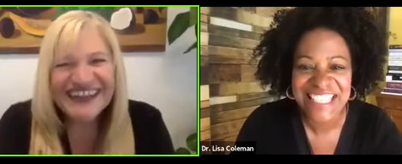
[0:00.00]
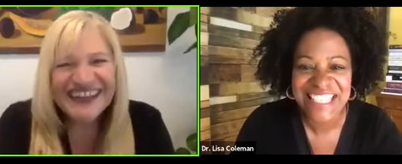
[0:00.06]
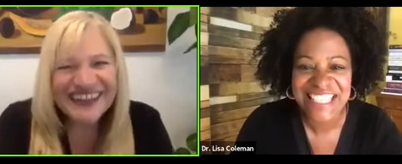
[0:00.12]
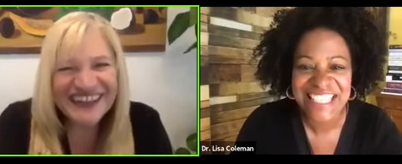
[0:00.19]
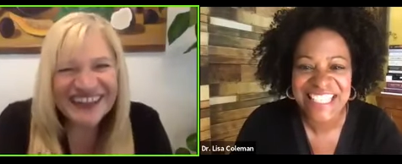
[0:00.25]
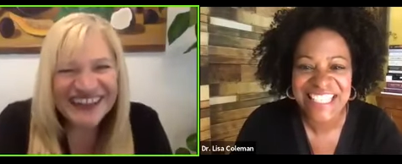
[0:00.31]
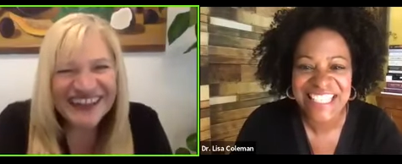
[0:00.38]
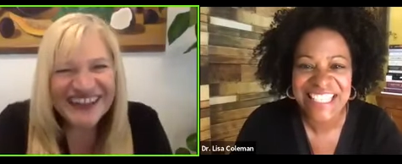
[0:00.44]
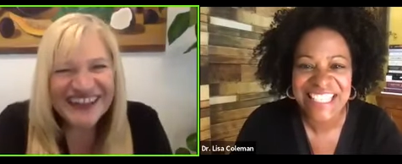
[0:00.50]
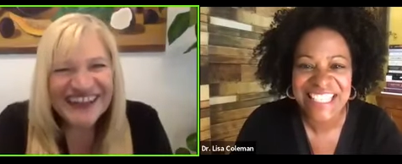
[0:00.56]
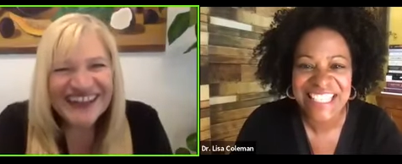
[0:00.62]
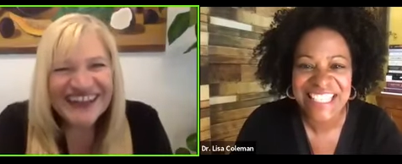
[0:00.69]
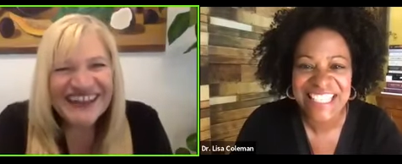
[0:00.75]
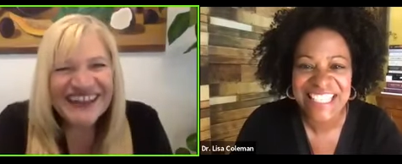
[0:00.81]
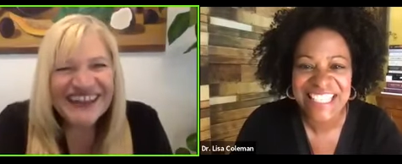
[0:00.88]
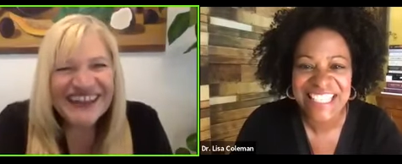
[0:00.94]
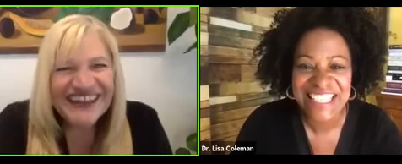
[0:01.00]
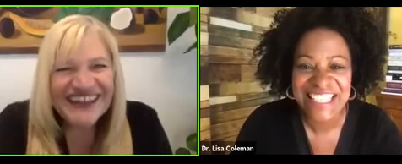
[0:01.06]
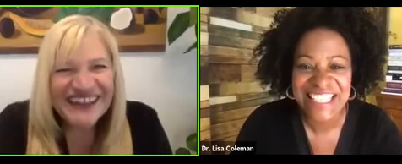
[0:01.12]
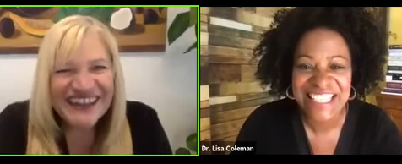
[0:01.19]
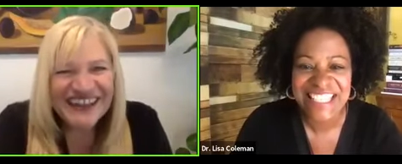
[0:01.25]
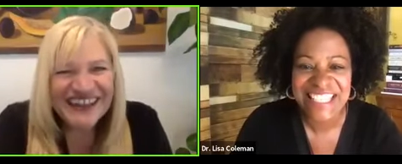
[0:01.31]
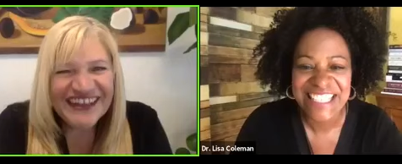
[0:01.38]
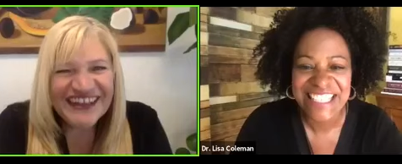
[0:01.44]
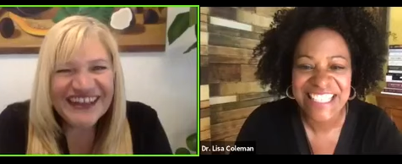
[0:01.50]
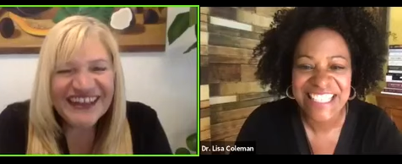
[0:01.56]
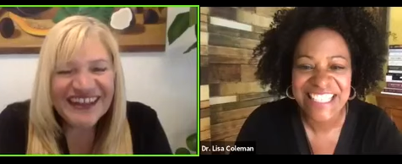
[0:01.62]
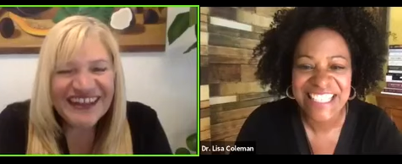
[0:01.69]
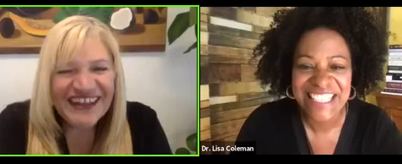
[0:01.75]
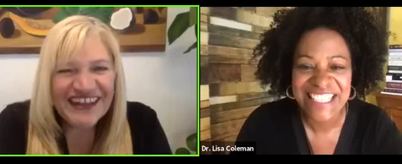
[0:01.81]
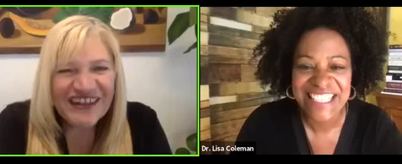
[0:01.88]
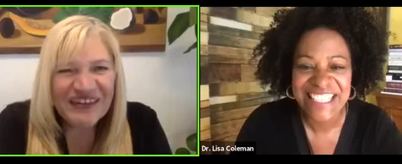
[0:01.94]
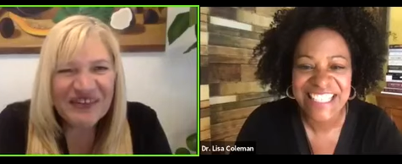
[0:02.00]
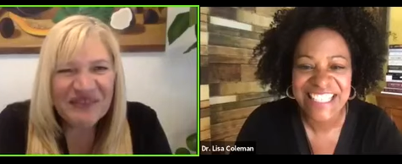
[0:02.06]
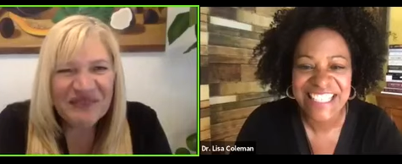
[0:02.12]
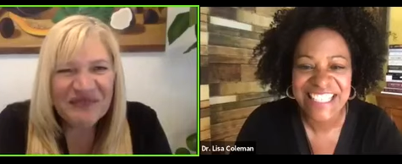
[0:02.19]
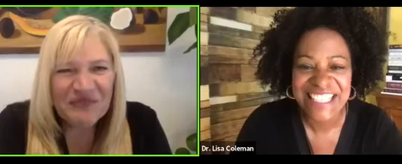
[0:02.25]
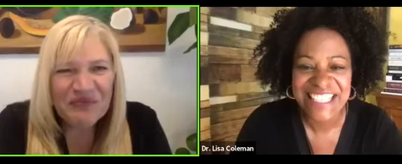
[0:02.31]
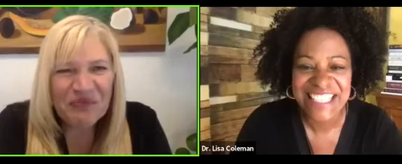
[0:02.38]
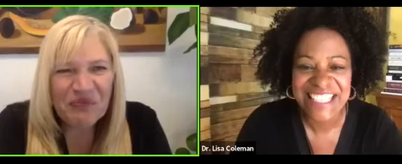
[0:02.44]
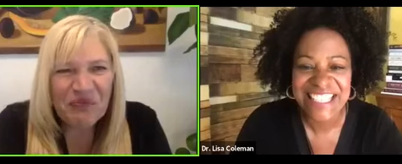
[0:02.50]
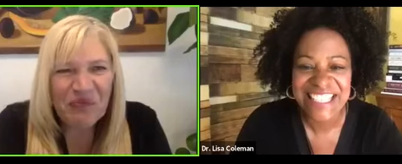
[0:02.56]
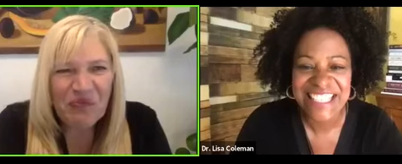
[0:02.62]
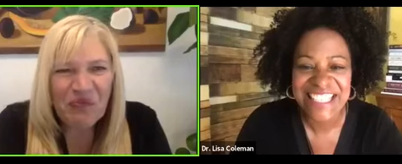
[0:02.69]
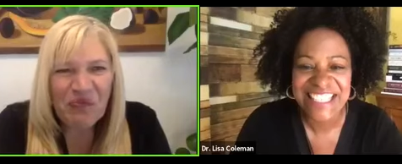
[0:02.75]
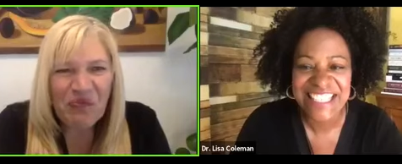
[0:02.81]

[no speech]